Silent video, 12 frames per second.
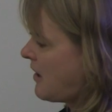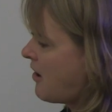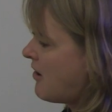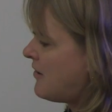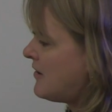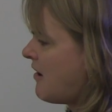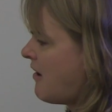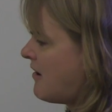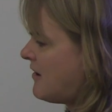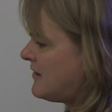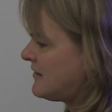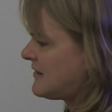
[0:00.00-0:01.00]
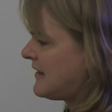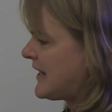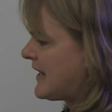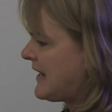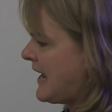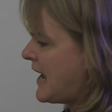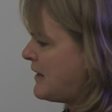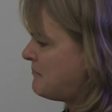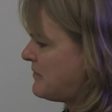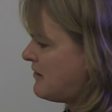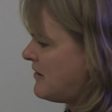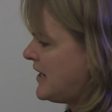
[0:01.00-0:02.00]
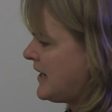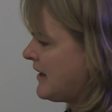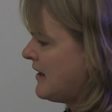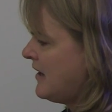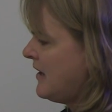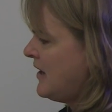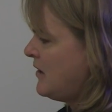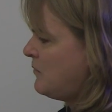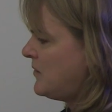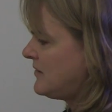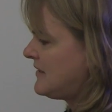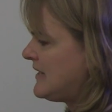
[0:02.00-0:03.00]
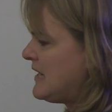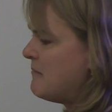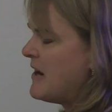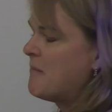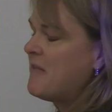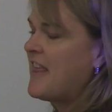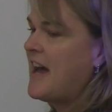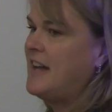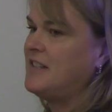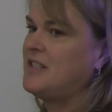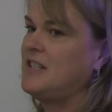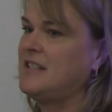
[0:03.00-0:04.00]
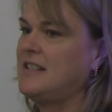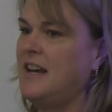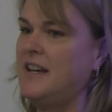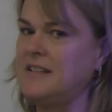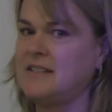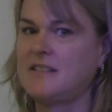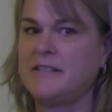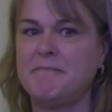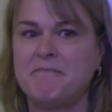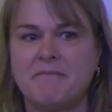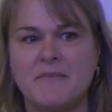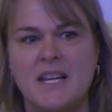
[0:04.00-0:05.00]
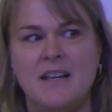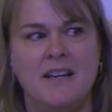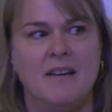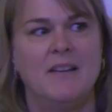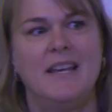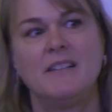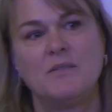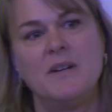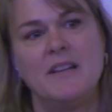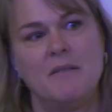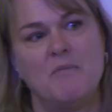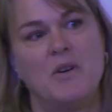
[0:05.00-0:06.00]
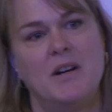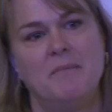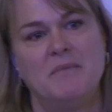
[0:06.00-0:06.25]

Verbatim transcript: hard R's like a cat purring. We'll see about that, she says. Well, that's one of the more